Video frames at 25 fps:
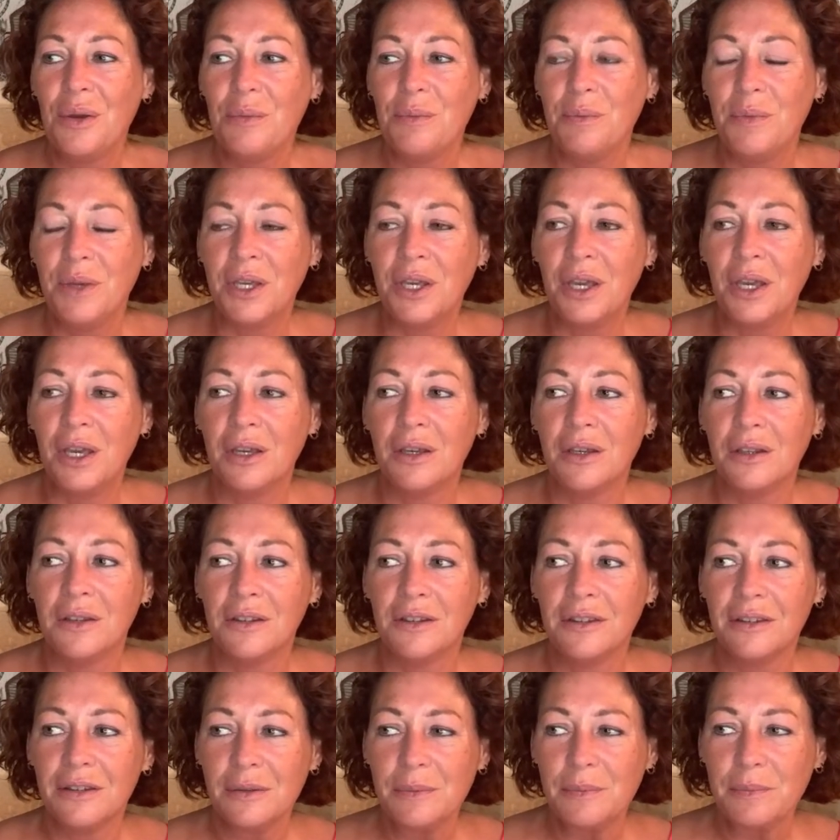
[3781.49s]

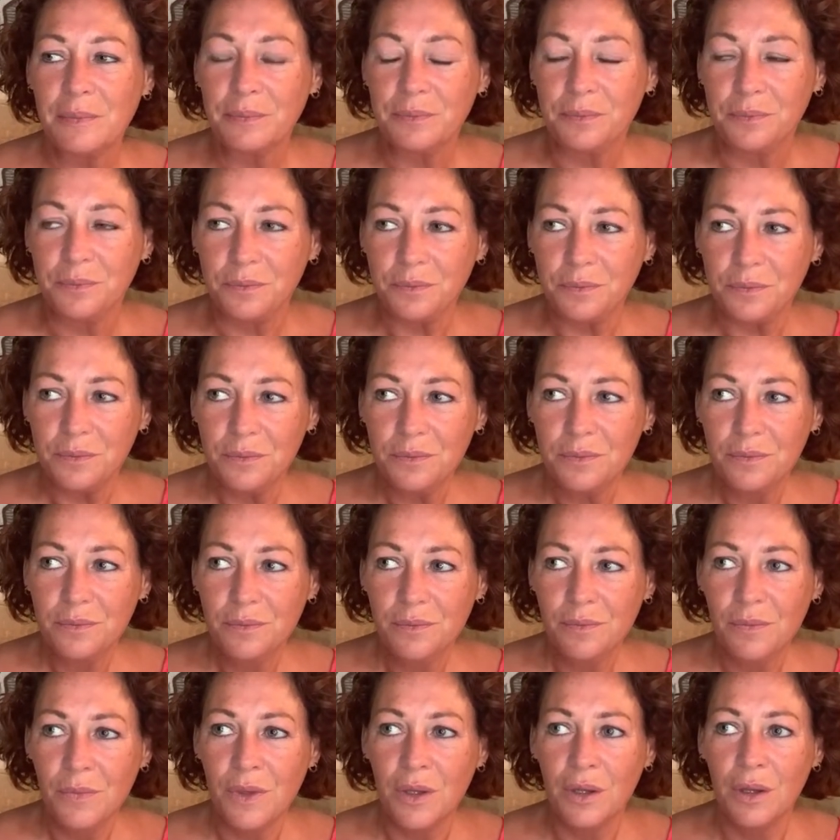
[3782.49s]
because
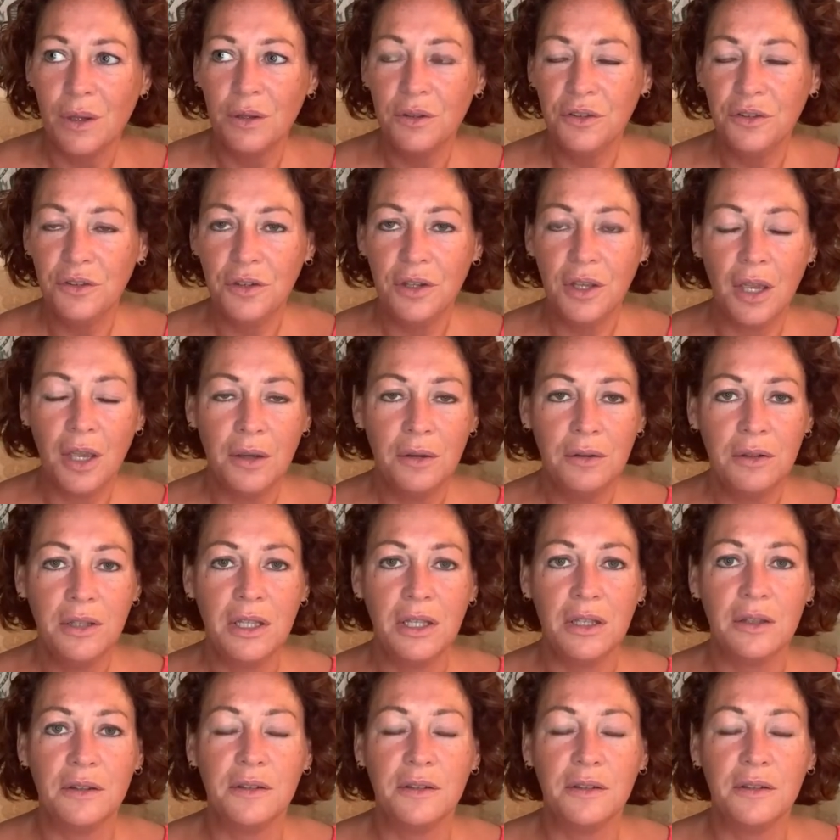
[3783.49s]
Teone